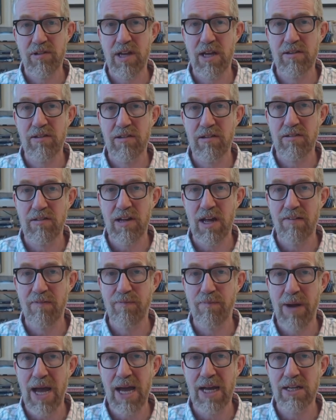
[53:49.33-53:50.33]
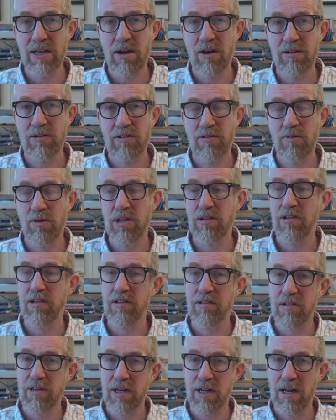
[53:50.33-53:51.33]
can in some circumstances
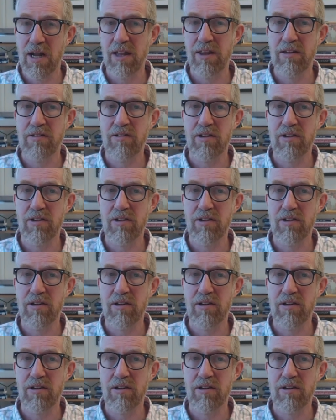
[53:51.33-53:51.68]
have bad